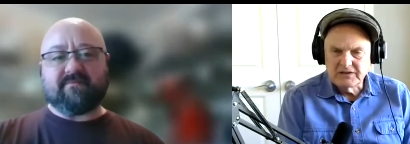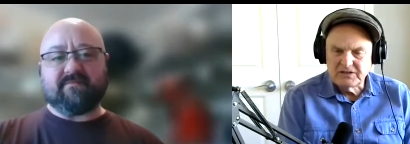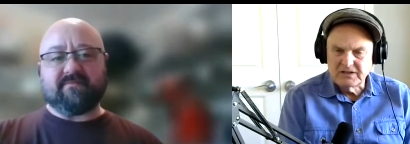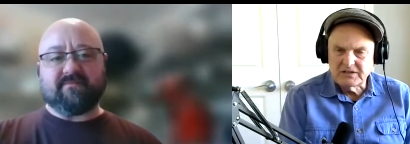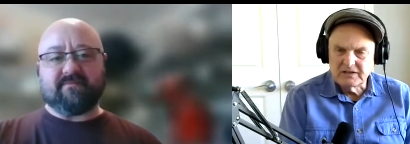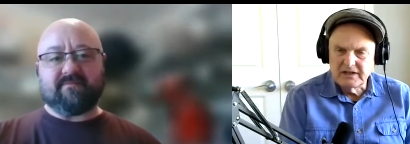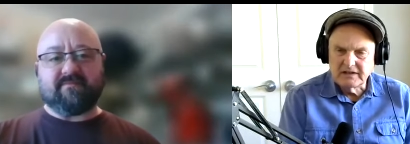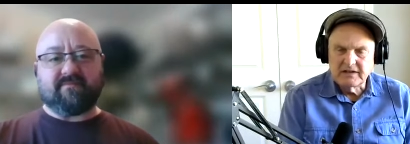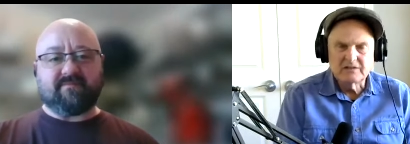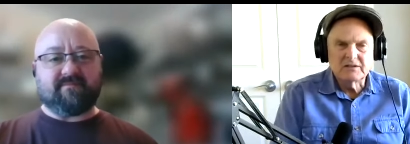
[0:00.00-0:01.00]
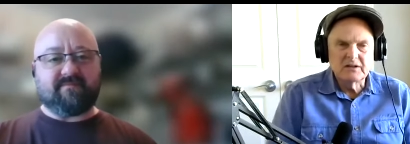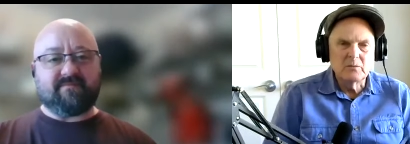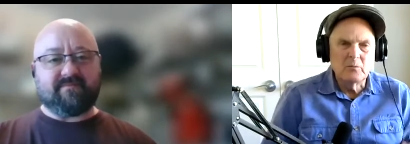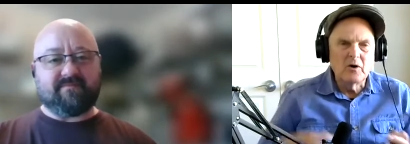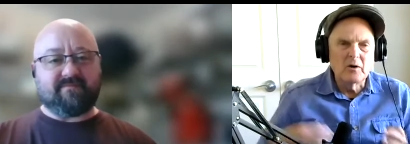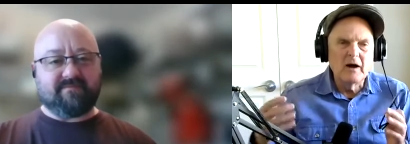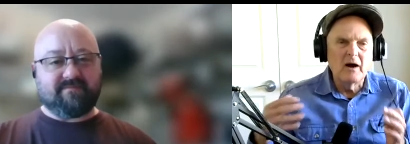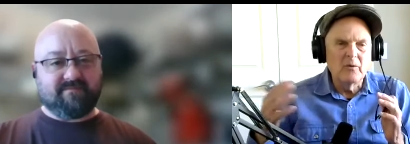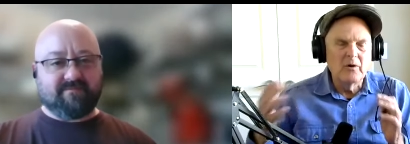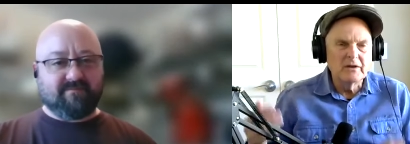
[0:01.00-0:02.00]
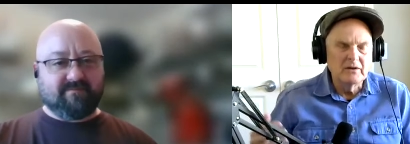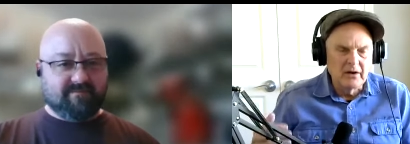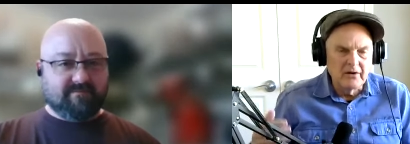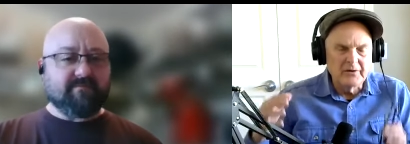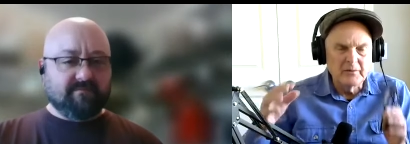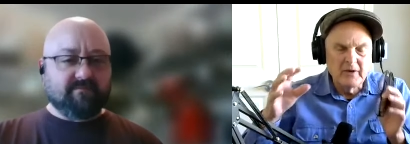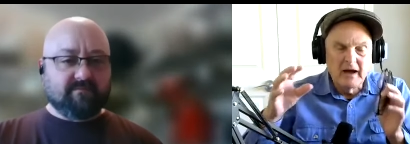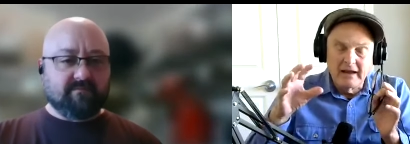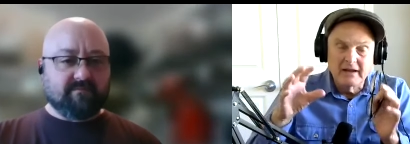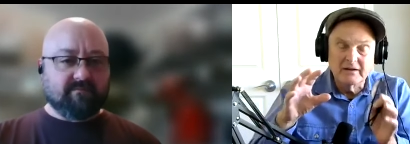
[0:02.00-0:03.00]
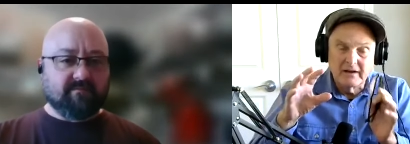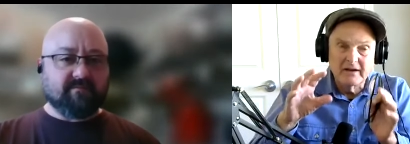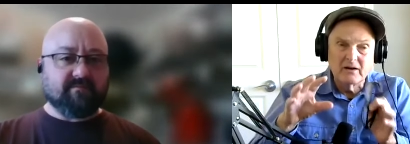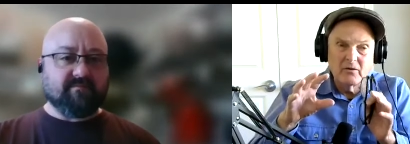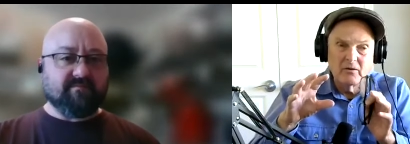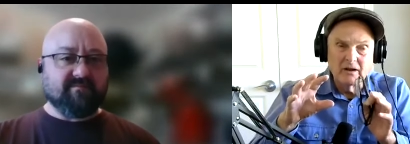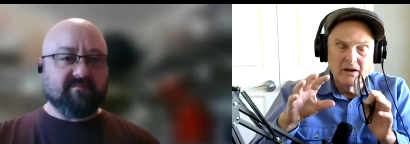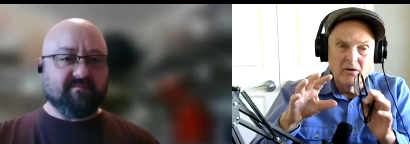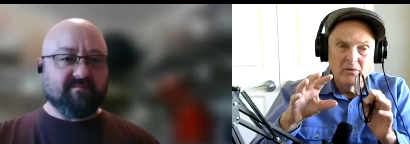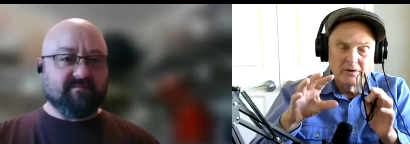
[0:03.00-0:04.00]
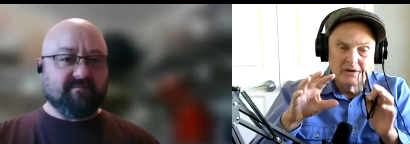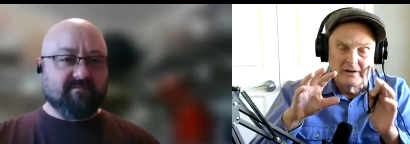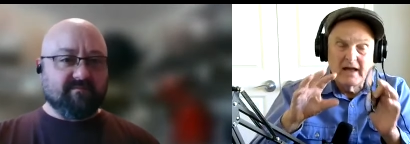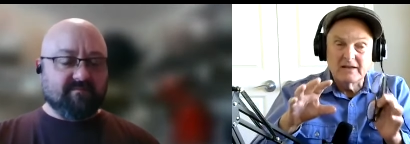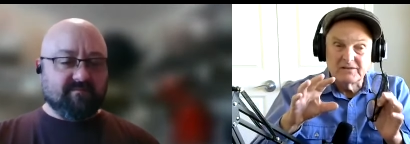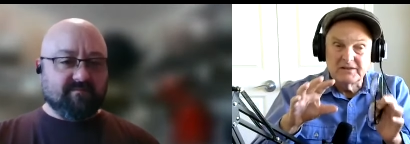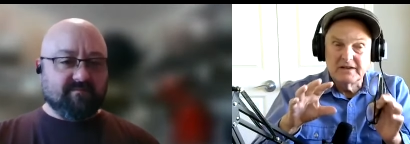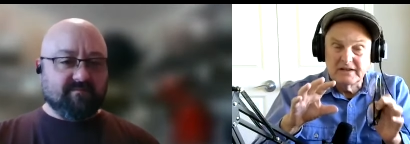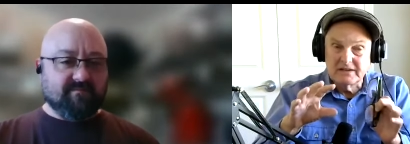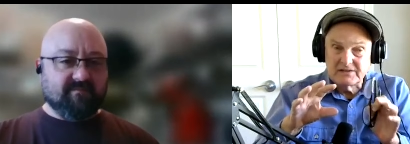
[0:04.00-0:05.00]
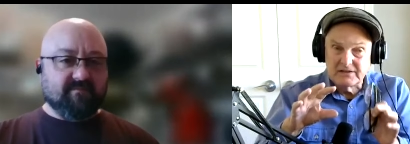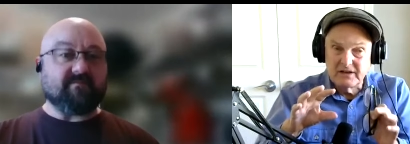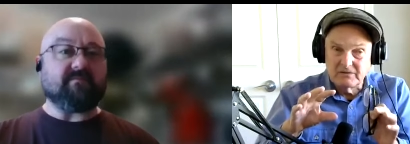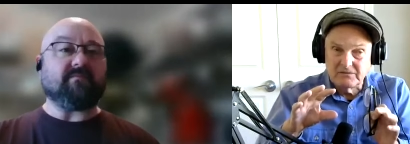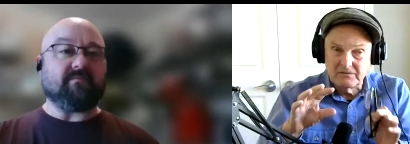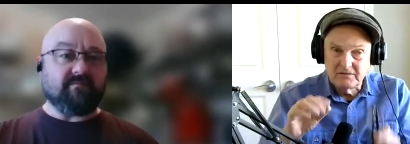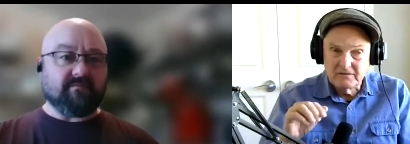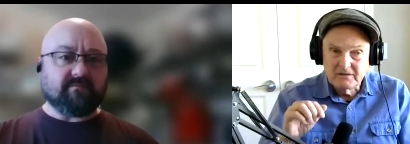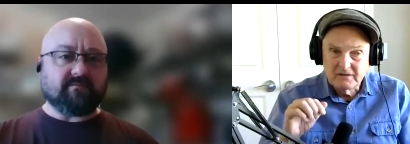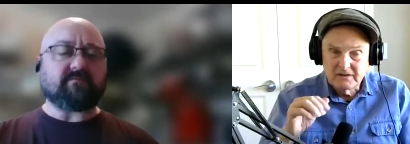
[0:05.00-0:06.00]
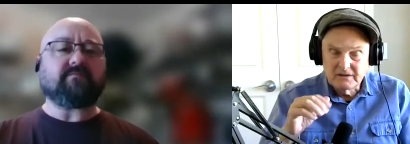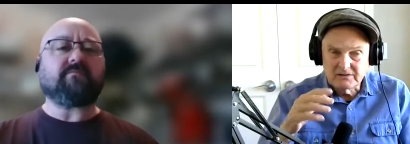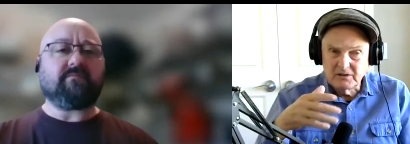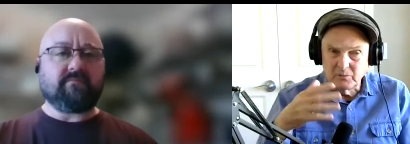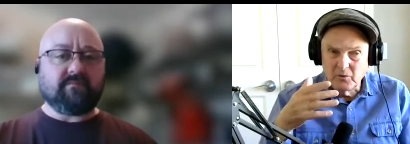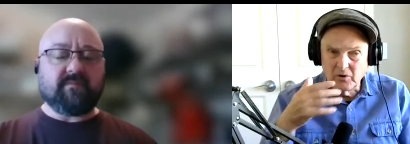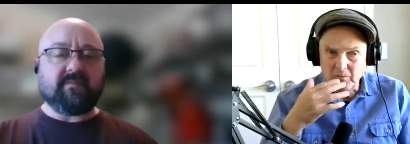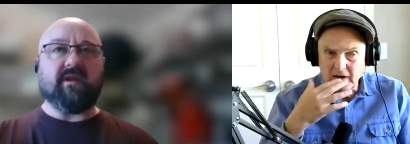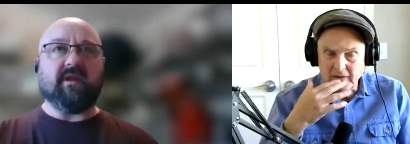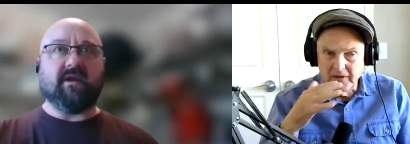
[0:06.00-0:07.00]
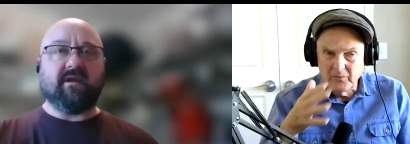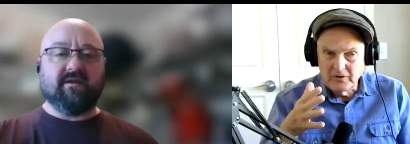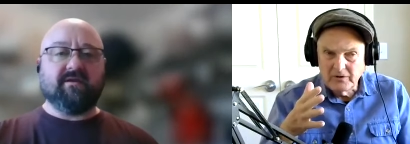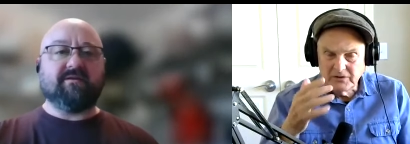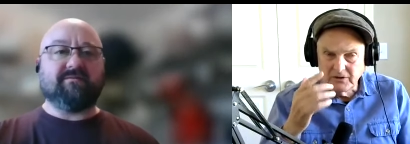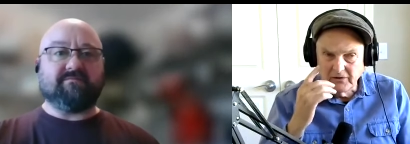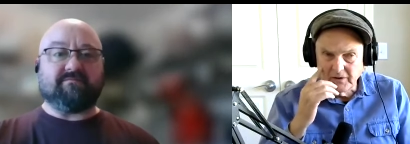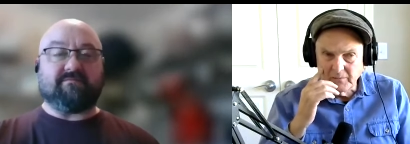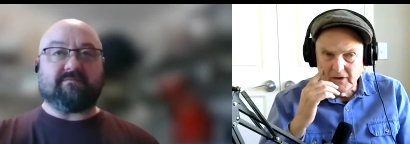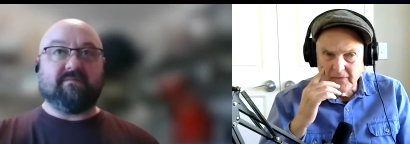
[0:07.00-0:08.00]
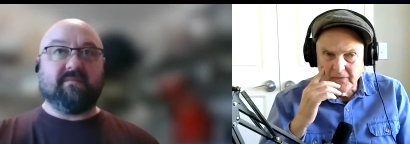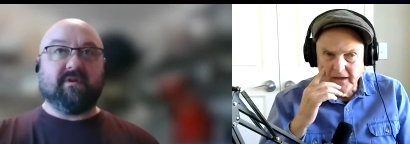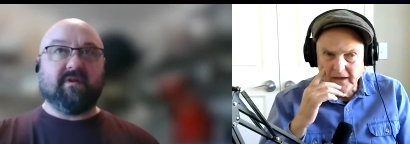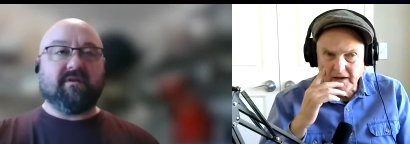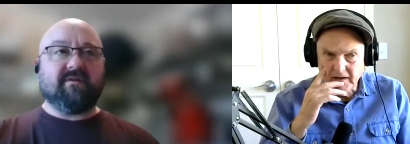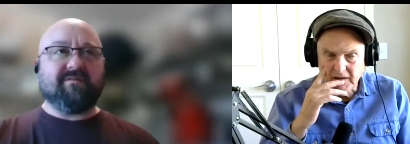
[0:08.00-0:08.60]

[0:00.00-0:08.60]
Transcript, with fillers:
Speaker 1: in Sicily, tell us a little more about what you learned about in, in Corleone and that city itself. Tell us a little more about that. What did you learn about that?